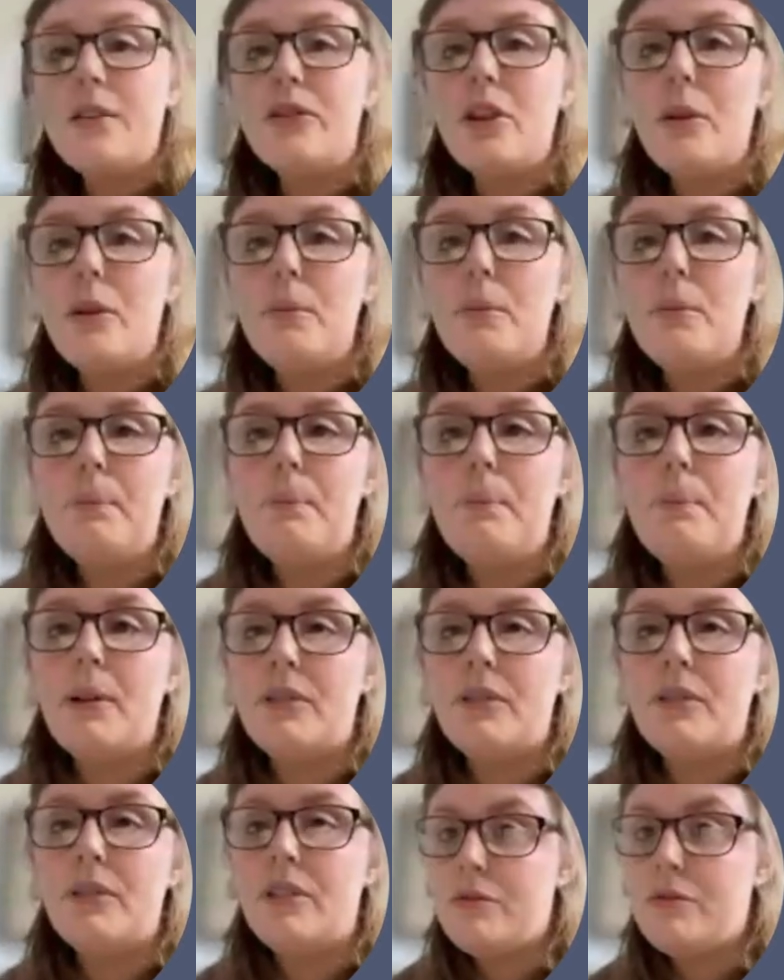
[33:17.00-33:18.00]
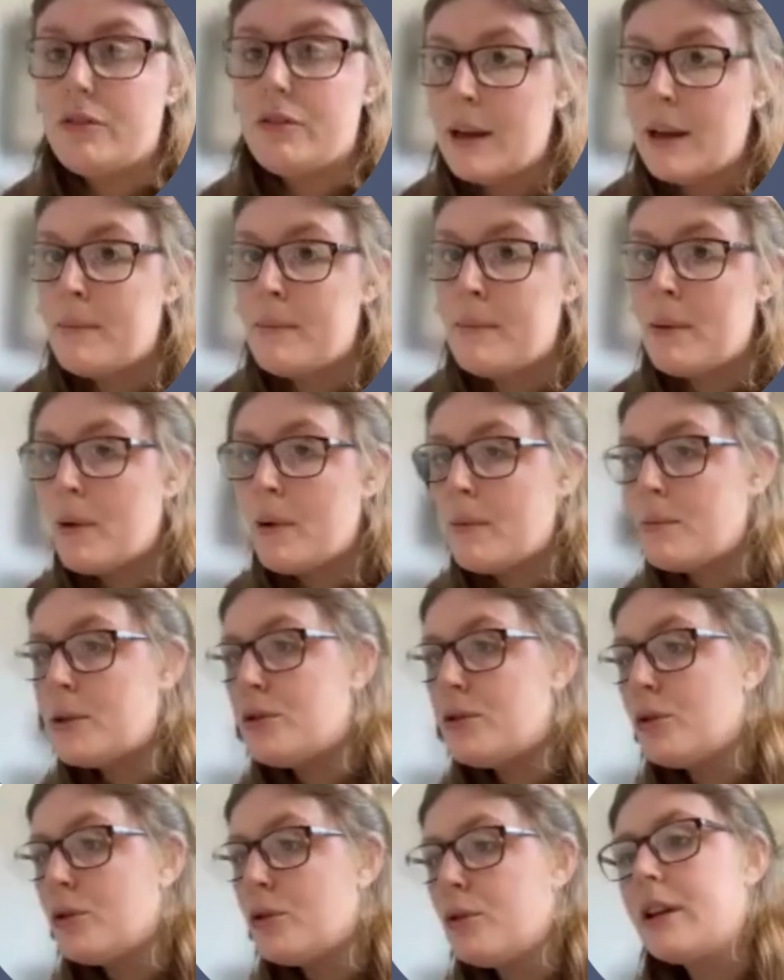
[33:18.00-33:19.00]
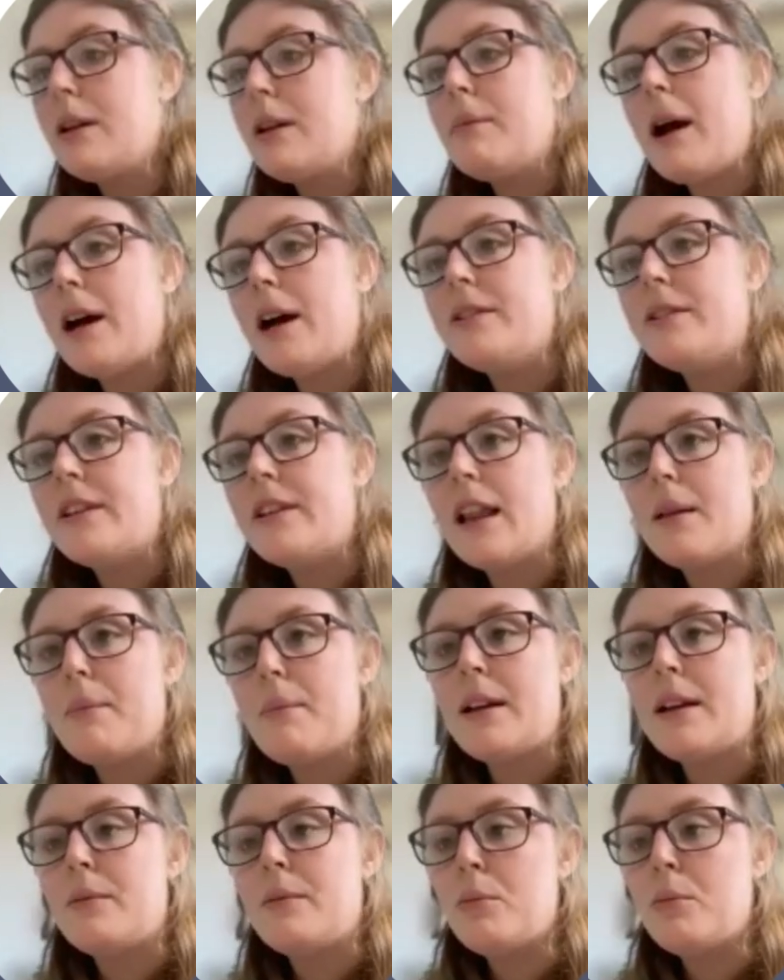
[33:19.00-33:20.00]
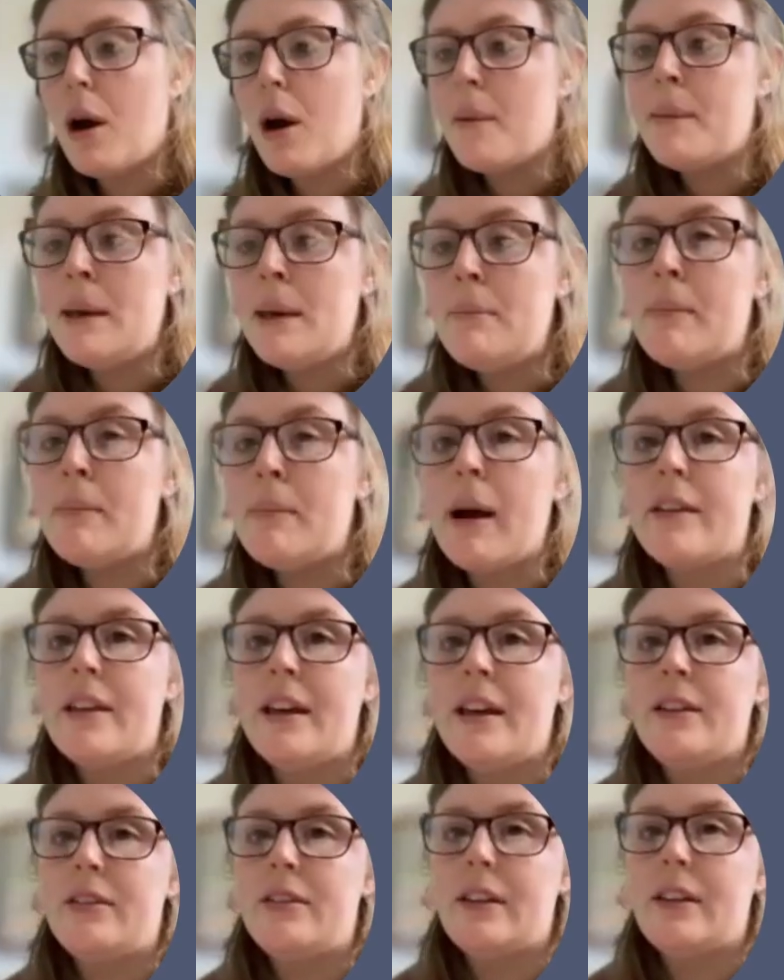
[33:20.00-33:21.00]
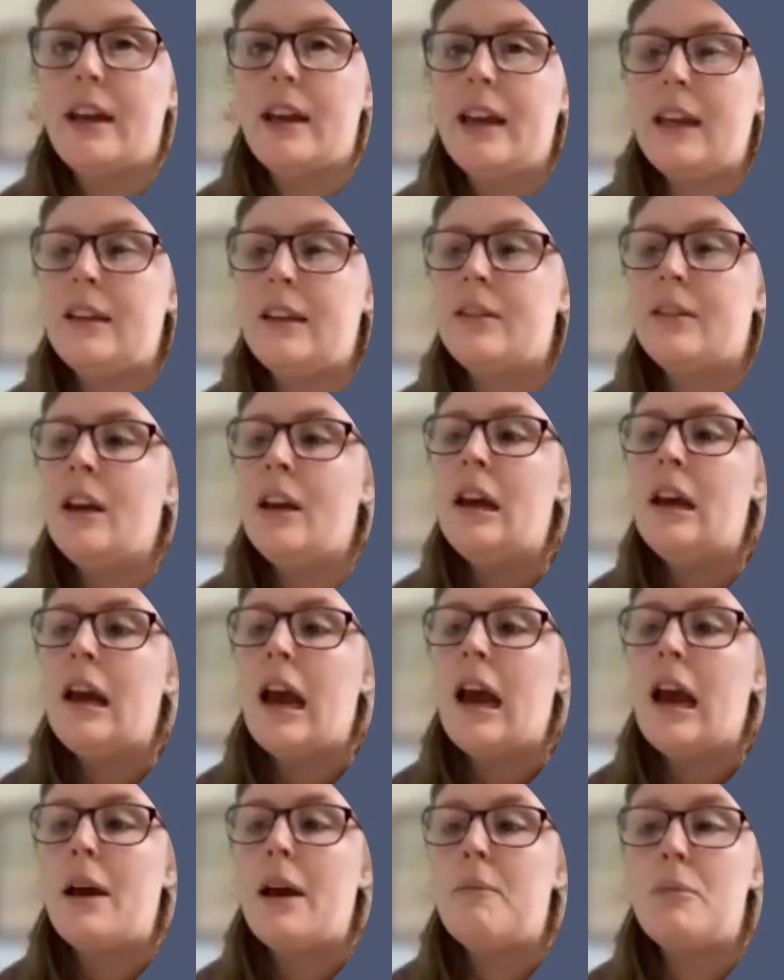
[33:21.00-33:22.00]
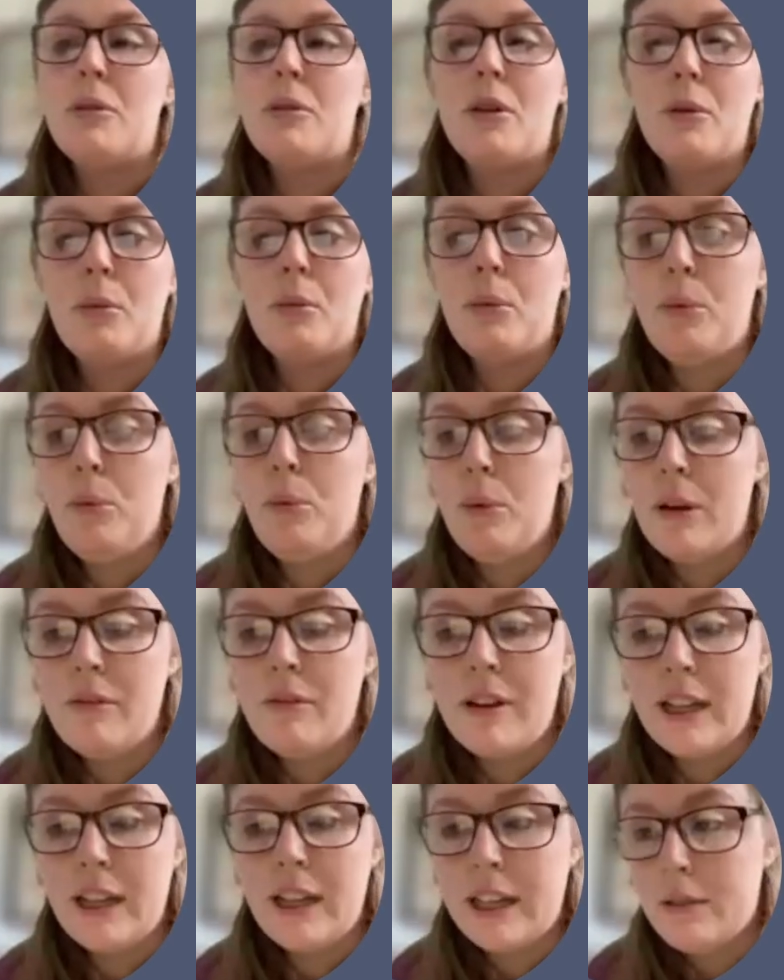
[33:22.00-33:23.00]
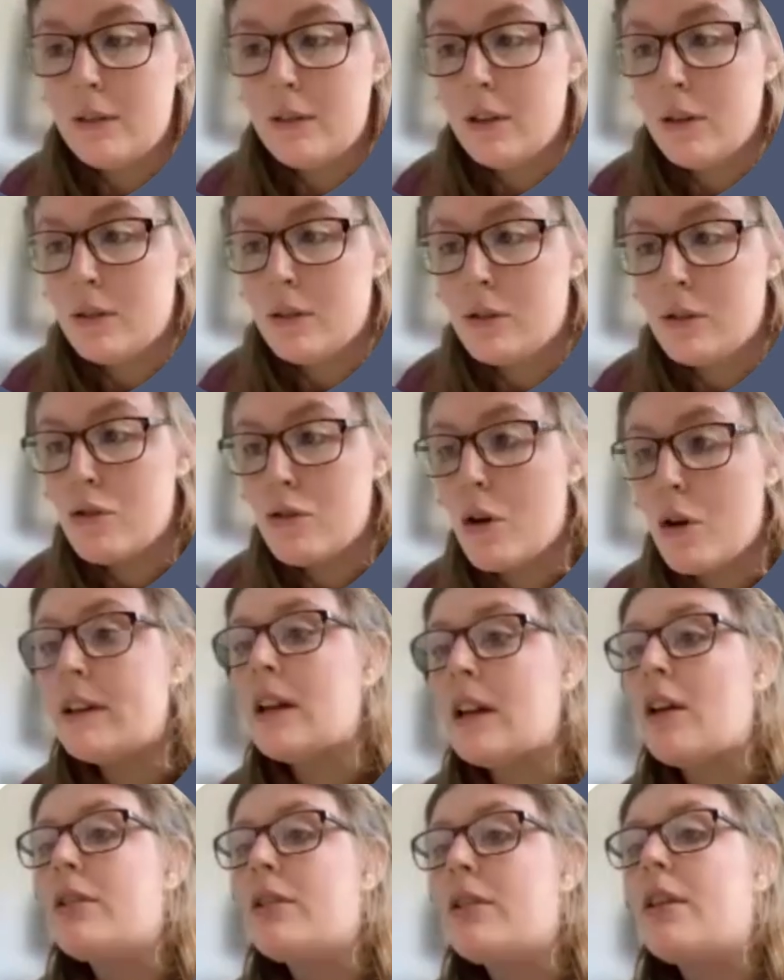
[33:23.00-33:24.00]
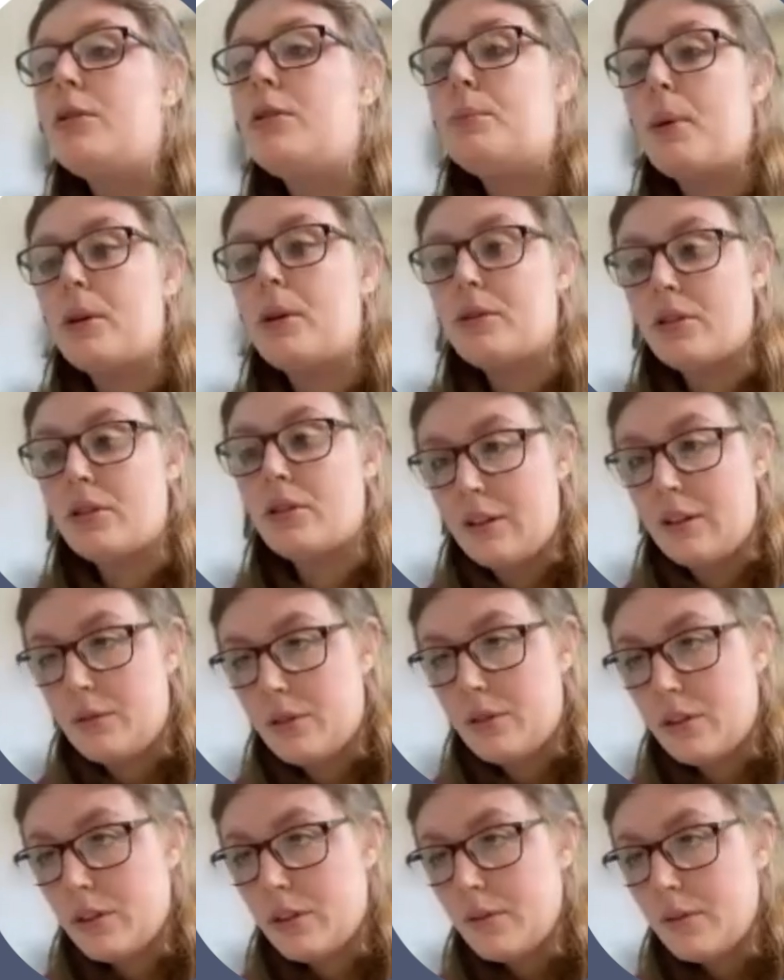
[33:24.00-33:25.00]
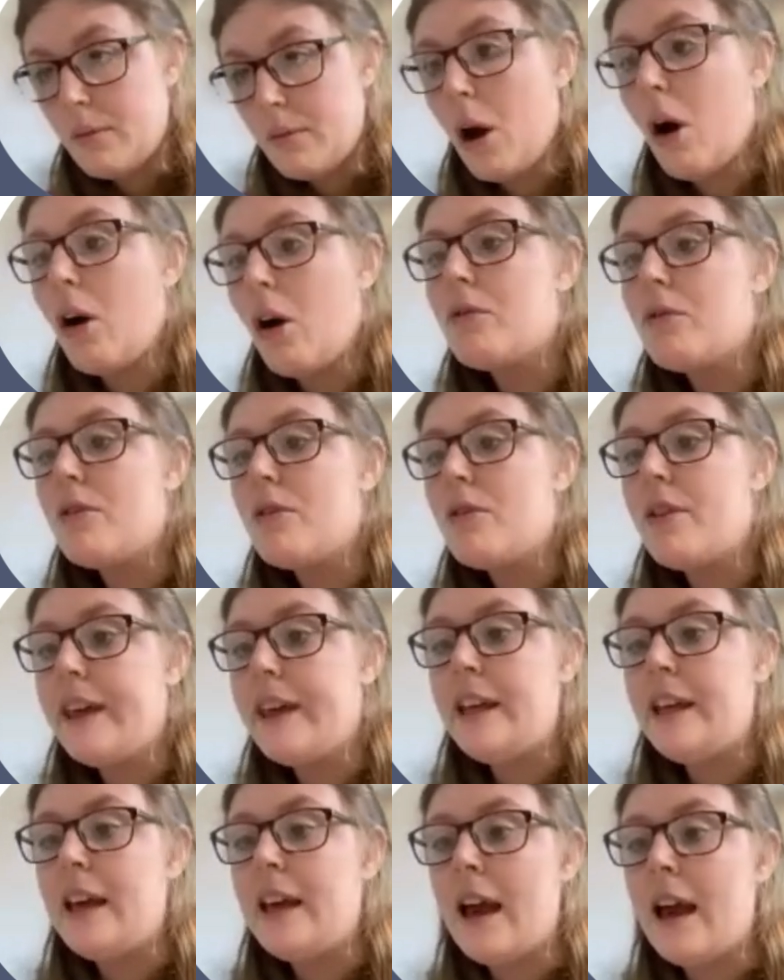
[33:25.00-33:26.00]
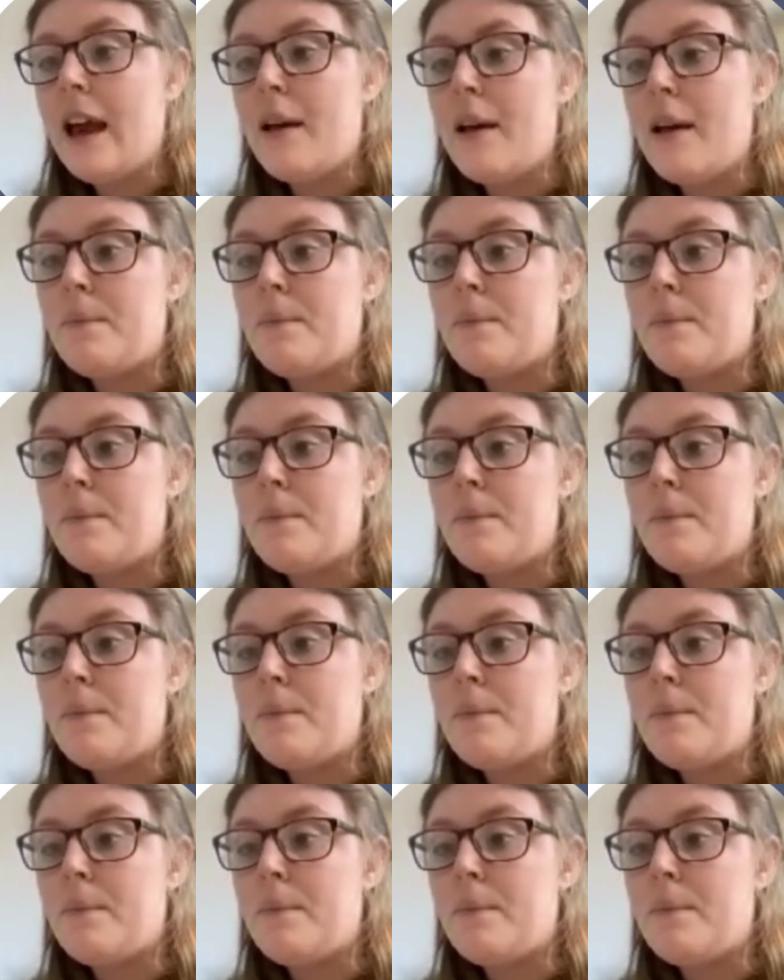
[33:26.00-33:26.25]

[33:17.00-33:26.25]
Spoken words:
So positive framing when we're talking about Dilapan, and what I mean by this is that we're really drawing on those positives of the